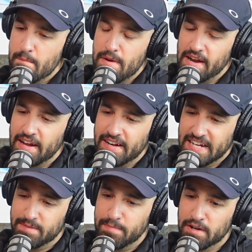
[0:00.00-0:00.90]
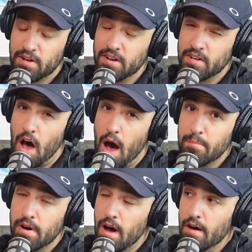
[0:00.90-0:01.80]
meaning it's built on
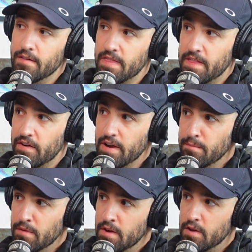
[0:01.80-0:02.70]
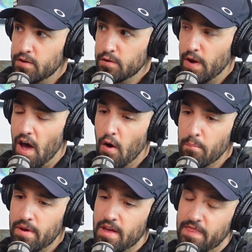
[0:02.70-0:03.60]
top of Ethereum to
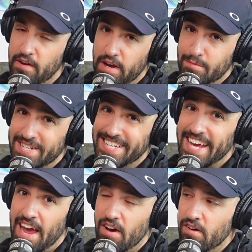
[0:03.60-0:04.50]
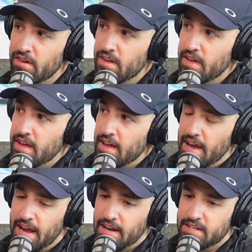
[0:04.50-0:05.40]
help Ethereum scale.
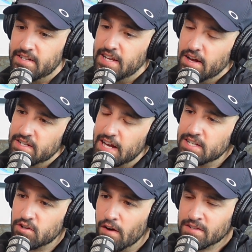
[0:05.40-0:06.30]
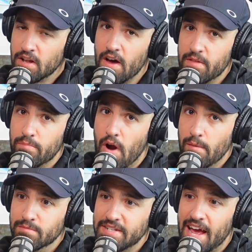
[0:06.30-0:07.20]
It solves a lot of the
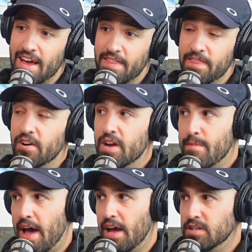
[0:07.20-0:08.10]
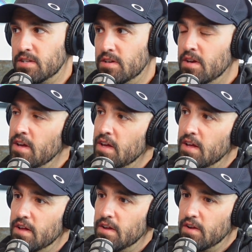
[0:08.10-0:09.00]
problems that Ethereum has.
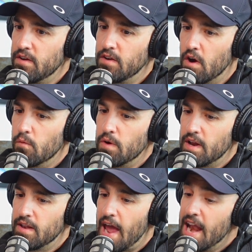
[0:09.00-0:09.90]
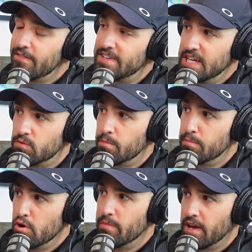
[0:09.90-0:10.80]
You know, when NFTs were
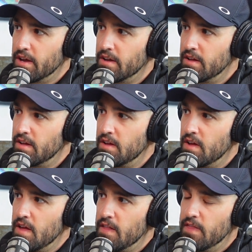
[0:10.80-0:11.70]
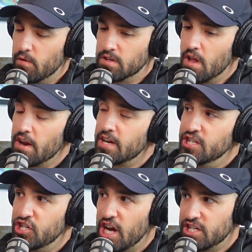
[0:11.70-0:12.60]
booming, there was a lot of
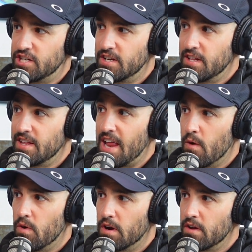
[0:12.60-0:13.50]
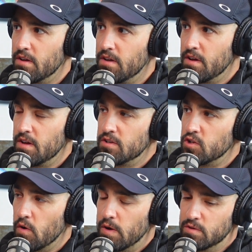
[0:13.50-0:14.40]
congestion in the network,
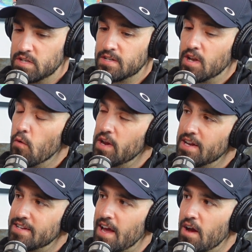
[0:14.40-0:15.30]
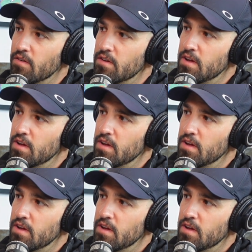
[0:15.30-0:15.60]
so it was slowing it down.